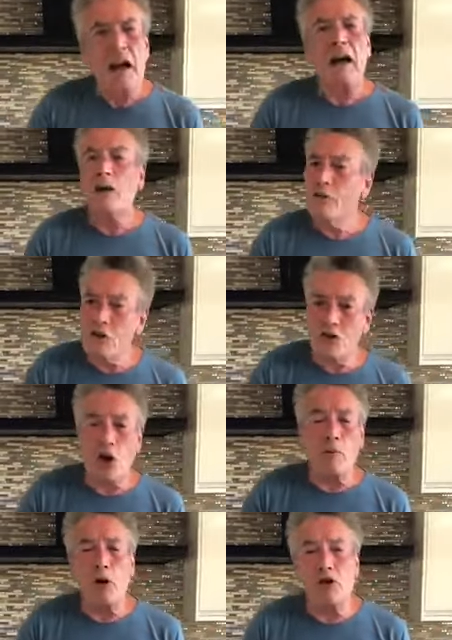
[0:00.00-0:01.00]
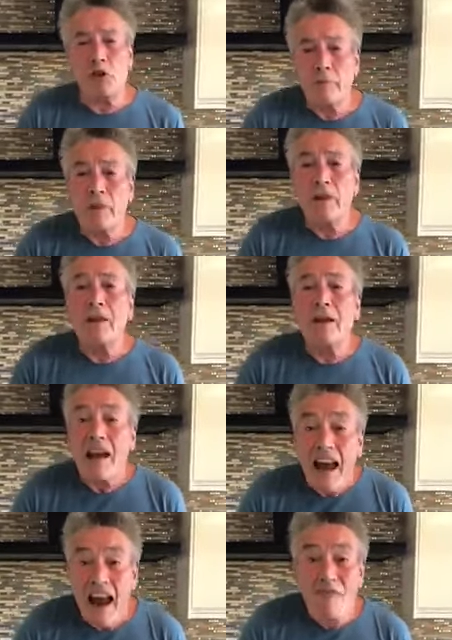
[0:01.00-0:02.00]
I love you so much.
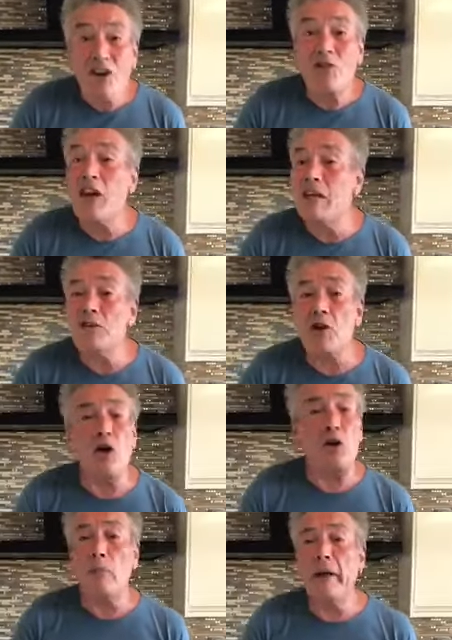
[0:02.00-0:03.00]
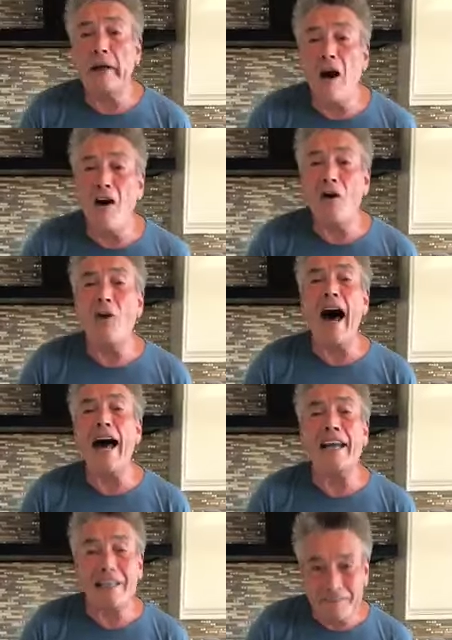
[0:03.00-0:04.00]
Everything's gonna be
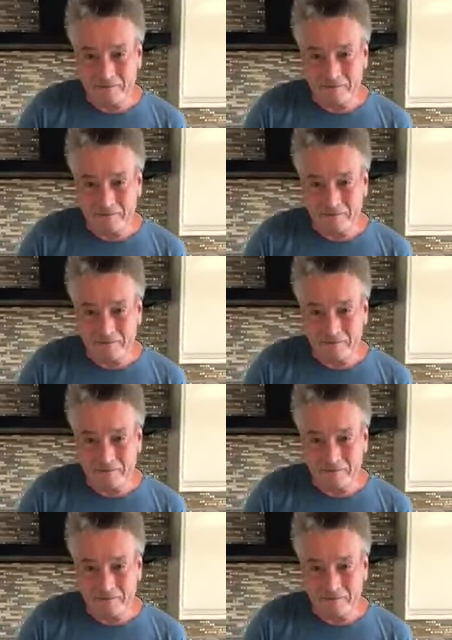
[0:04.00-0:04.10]
alright.